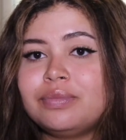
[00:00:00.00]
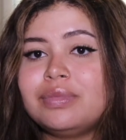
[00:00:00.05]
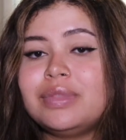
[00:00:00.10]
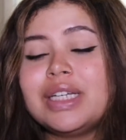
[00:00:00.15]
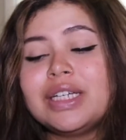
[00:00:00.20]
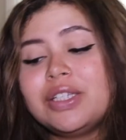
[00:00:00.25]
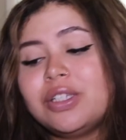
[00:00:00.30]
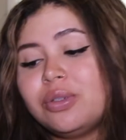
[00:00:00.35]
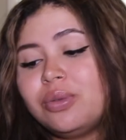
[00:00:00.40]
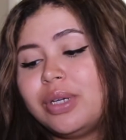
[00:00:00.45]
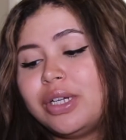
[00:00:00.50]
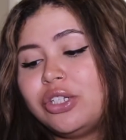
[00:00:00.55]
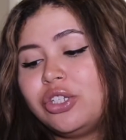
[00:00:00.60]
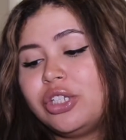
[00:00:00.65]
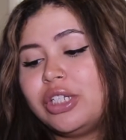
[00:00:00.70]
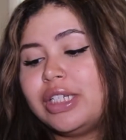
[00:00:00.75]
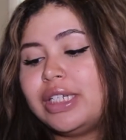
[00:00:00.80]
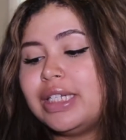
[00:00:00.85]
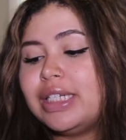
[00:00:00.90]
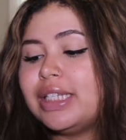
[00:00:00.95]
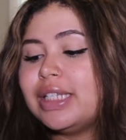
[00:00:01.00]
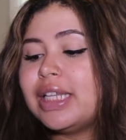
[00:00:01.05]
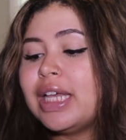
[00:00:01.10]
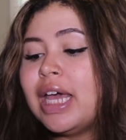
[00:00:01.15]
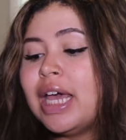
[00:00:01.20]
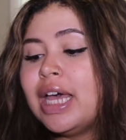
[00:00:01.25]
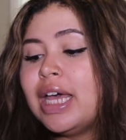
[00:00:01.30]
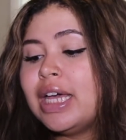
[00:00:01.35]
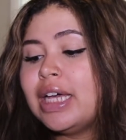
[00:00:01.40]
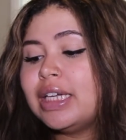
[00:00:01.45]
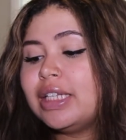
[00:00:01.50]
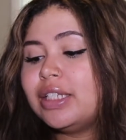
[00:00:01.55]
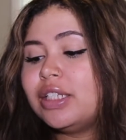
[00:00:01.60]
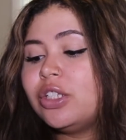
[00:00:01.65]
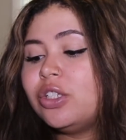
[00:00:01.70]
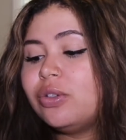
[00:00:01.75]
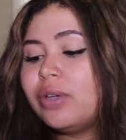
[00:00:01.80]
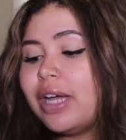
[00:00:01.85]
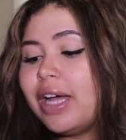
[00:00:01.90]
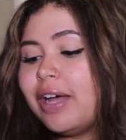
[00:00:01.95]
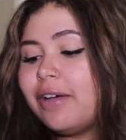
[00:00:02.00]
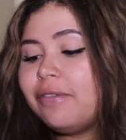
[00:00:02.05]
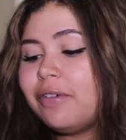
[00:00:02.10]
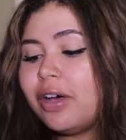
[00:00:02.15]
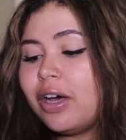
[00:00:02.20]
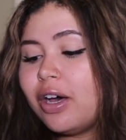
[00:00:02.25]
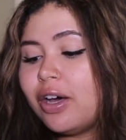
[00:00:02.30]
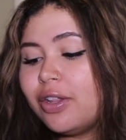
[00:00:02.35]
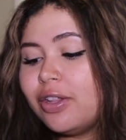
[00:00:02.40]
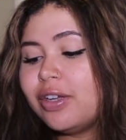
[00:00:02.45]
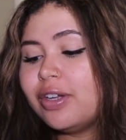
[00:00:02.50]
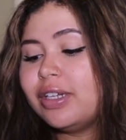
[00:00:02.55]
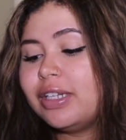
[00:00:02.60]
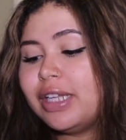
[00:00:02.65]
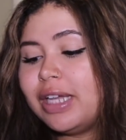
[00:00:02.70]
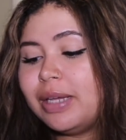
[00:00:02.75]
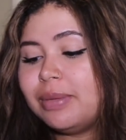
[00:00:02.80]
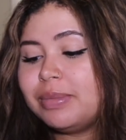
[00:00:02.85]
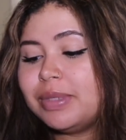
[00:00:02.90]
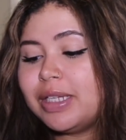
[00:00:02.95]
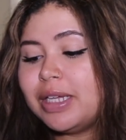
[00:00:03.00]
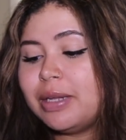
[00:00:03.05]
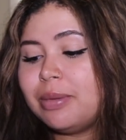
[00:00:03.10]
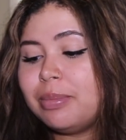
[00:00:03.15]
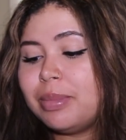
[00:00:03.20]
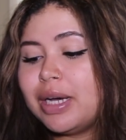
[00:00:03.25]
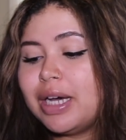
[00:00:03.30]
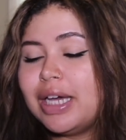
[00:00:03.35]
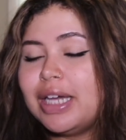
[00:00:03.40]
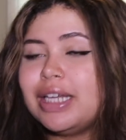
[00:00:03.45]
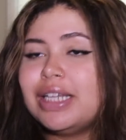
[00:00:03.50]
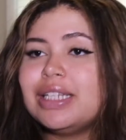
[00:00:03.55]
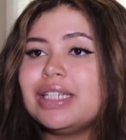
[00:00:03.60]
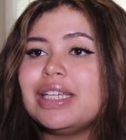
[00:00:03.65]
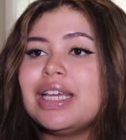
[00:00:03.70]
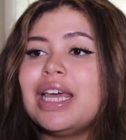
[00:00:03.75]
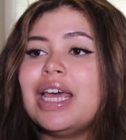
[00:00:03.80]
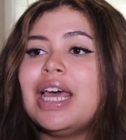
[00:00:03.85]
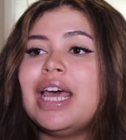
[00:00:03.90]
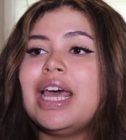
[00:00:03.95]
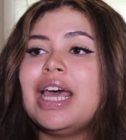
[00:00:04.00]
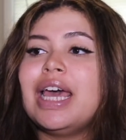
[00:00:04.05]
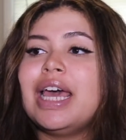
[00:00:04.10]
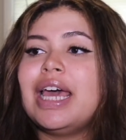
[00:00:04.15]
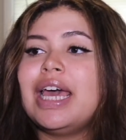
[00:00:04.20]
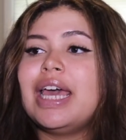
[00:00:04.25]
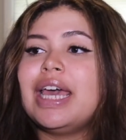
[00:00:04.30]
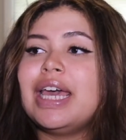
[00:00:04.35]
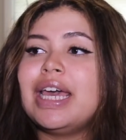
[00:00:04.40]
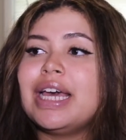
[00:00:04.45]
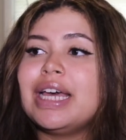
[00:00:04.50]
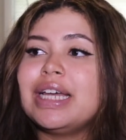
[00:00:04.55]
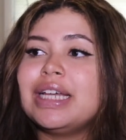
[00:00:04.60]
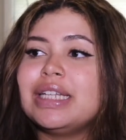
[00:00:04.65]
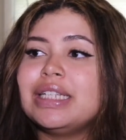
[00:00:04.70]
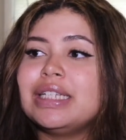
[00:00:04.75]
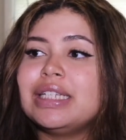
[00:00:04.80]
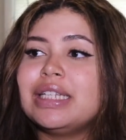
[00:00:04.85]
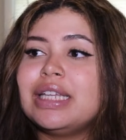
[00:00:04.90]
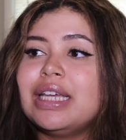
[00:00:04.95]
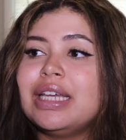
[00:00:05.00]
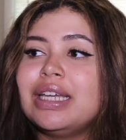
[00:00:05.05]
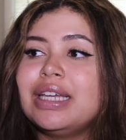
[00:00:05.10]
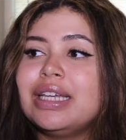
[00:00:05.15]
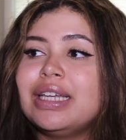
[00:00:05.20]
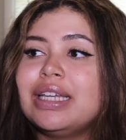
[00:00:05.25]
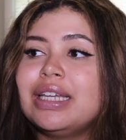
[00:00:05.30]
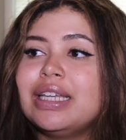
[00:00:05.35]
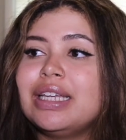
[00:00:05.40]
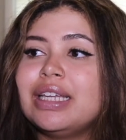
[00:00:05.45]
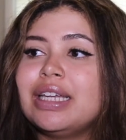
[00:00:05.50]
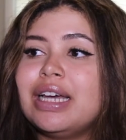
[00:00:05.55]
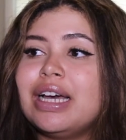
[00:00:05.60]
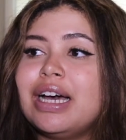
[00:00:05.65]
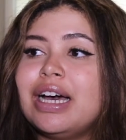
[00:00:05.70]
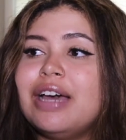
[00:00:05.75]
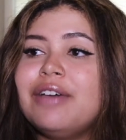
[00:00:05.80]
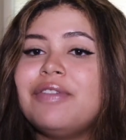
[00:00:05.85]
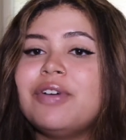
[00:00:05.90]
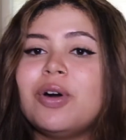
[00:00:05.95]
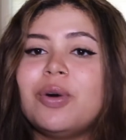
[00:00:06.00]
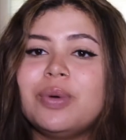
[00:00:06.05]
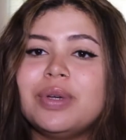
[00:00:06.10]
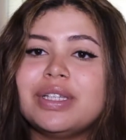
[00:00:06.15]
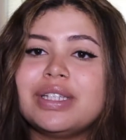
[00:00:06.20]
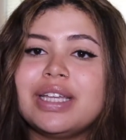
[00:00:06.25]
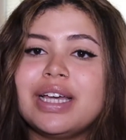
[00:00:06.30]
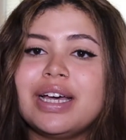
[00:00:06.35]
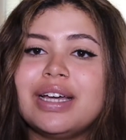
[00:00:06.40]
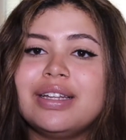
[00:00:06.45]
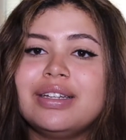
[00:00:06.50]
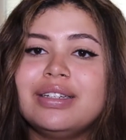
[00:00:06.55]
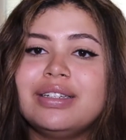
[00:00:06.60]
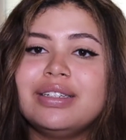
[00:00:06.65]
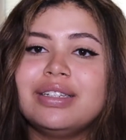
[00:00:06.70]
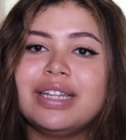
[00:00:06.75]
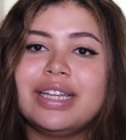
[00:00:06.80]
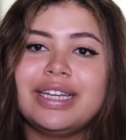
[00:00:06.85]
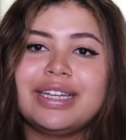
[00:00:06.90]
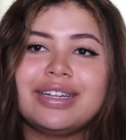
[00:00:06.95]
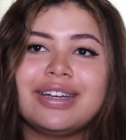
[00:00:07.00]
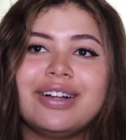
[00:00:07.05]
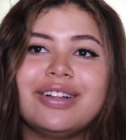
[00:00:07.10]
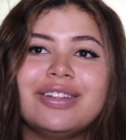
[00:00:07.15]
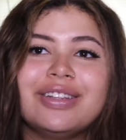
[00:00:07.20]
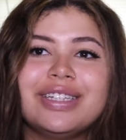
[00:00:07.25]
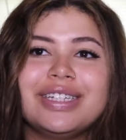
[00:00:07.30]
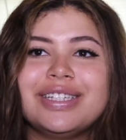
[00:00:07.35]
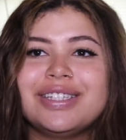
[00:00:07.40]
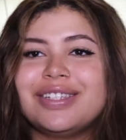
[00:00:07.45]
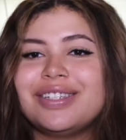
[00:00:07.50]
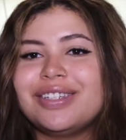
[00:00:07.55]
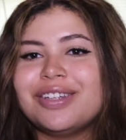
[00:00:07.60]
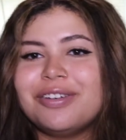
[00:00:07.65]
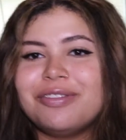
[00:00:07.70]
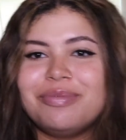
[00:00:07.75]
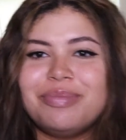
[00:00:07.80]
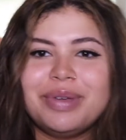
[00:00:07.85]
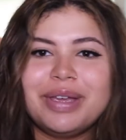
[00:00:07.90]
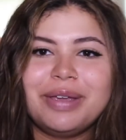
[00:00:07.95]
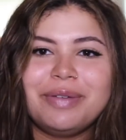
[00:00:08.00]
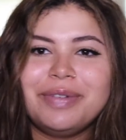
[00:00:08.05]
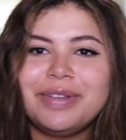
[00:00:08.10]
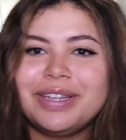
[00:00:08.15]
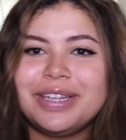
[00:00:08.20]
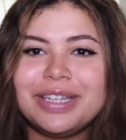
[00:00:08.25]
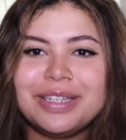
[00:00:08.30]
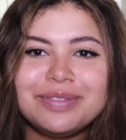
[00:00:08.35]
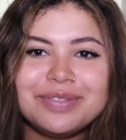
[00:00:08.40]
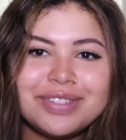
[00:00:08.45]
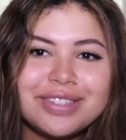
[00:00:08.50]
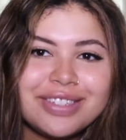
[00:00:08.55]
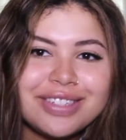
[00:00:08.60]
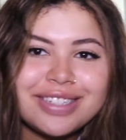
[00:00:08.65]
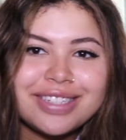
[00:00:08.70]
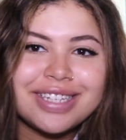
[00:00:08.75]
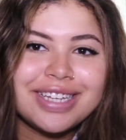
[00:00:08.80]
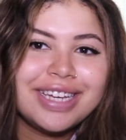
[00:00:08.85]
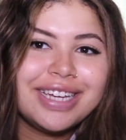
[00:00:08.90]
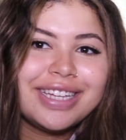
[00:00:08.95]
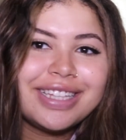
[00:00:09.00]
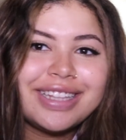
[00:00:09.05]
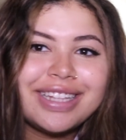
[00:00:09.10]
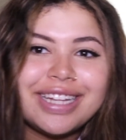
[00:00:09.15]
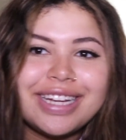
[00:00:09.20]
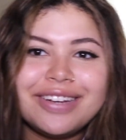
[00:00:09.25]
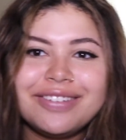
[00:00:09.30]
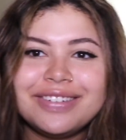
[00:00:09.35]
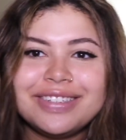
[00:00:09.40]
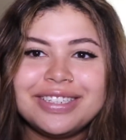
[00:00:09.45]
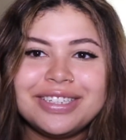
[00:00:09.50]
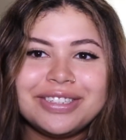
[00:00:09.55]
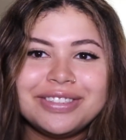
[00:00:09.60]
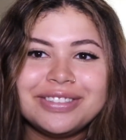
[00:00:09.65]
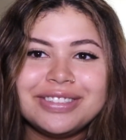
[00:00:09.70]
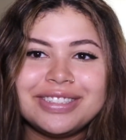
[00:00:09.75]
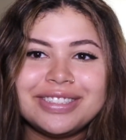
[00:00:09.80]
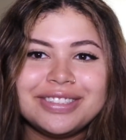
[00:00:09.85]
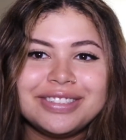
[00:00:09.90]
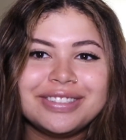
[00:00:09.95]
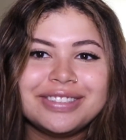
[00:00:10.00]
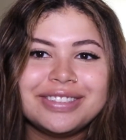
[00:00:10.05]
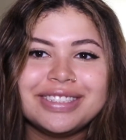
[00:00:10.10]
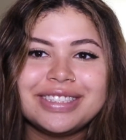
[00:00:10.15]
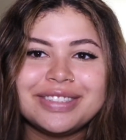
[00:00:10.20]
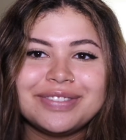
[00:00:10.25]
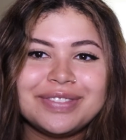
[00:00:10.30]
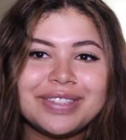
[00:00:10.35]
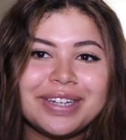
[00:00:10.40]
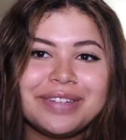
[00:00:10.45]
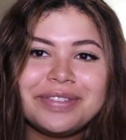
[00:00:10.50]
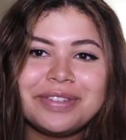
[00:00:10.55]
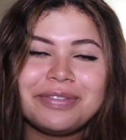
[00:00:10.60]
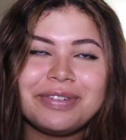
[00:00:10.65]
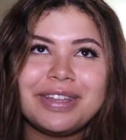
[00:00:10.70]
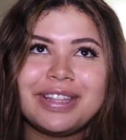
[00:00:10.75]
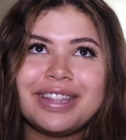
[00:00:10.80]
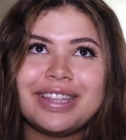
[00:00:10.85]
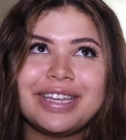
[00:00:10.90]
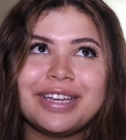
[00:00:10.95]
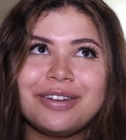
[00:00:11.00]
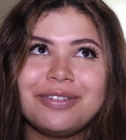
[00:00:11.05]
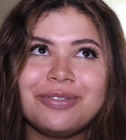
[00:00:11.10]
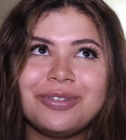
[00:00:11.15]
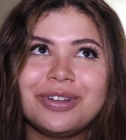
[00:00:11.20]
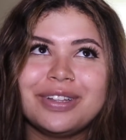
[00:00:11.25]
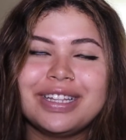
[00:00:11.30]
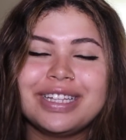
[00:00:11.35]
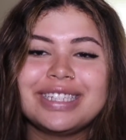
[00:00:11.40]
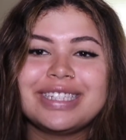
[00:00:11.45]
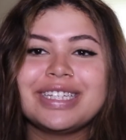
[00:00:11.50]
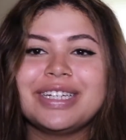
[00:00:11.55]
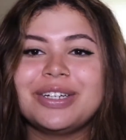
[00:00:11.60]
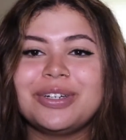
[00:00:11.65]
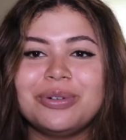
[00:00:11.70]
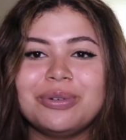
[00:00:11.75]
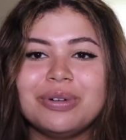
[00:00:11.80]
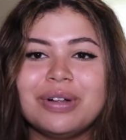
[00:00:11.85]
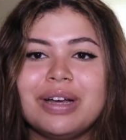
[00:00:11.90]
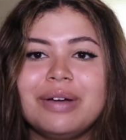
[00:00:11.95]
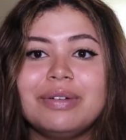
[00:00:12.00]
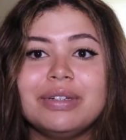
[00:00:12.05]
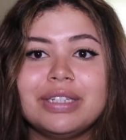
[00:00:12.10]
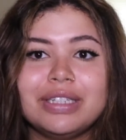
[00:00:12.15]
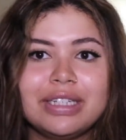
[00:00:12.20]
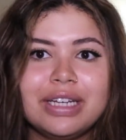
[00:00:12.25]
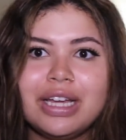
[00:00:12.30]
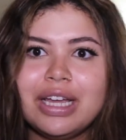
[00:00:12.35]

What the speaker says: Next question is, did you have other names in mind? And I've always had, like, a list of baby names, just, like, that I would go to, and sometimes if I think of one that's, like, cool, I would